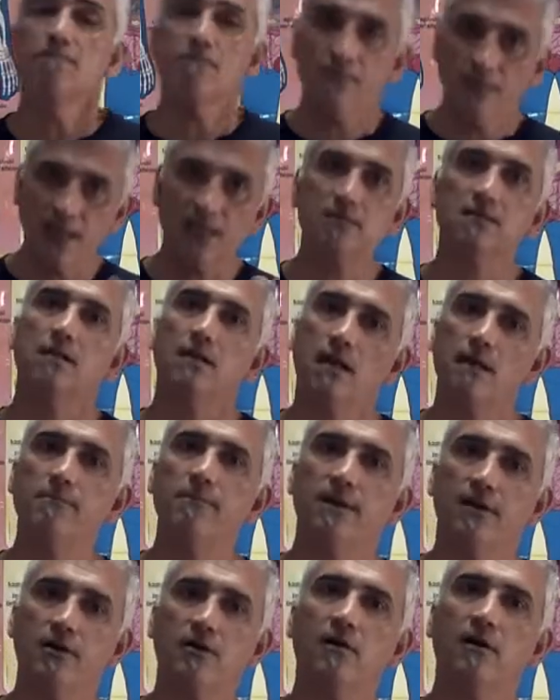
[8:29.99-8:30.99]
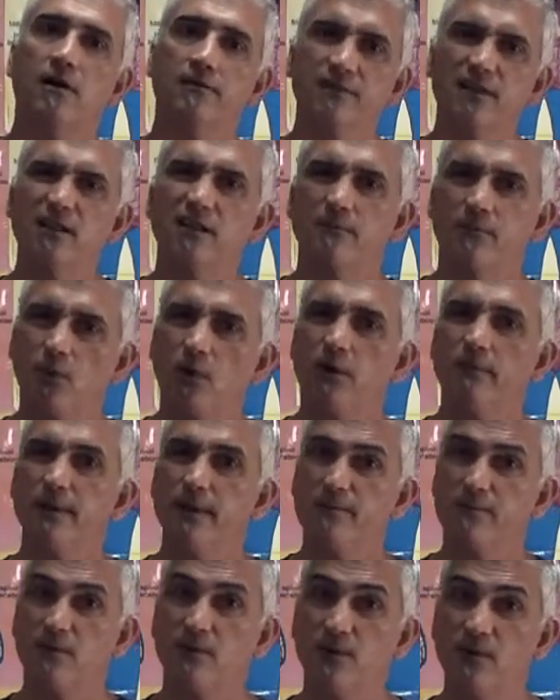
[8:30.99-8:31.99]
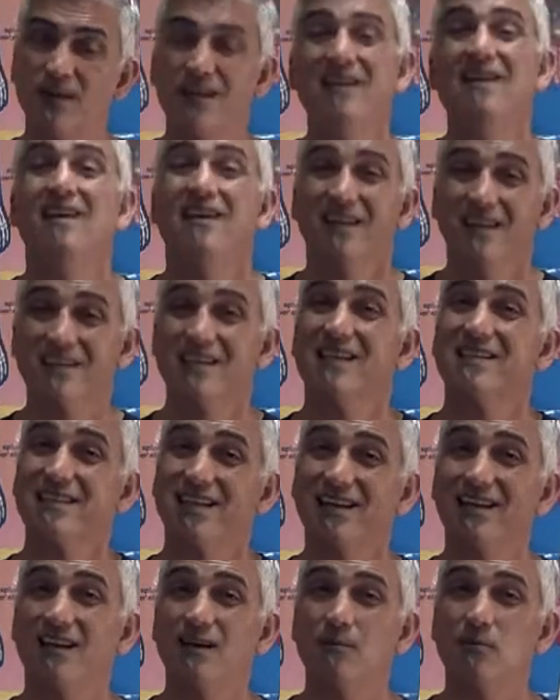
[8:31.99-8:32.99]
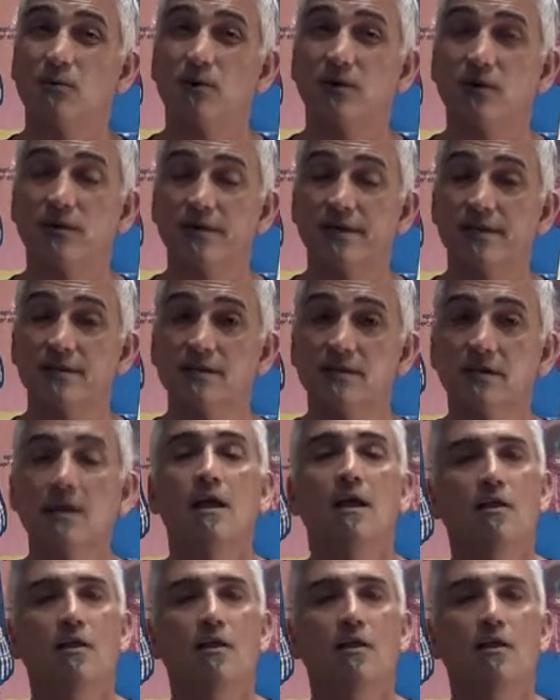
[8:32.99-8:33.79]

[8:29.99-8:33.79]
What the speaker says: That's a lot better off than the pork pepperoni, because that's got a lot more grease.